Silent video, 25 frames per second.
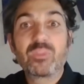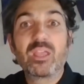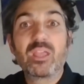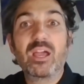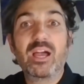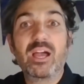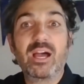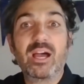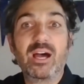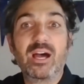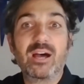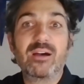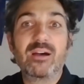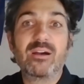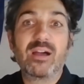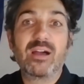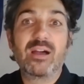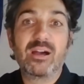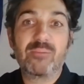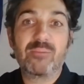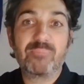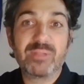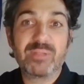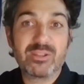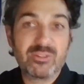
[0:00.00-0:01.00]
uh,
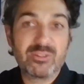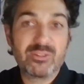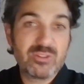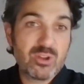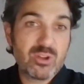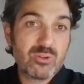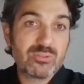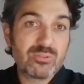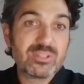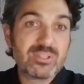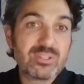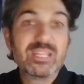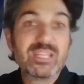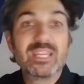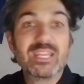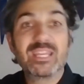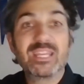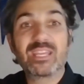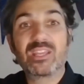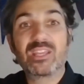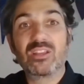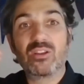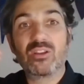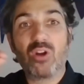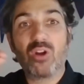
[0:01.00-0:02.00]
a bitter note it
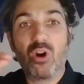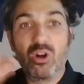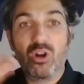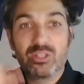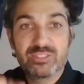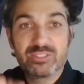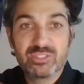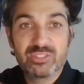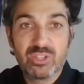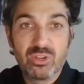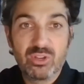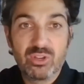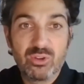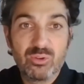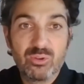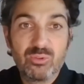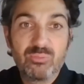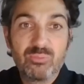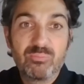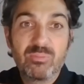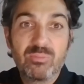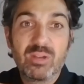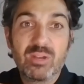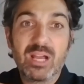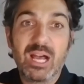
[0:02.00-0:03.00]
can
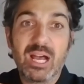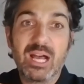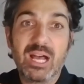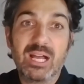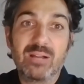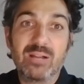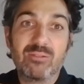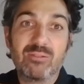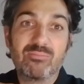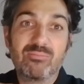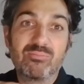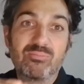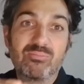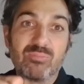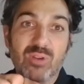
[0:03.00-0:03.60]
also uh,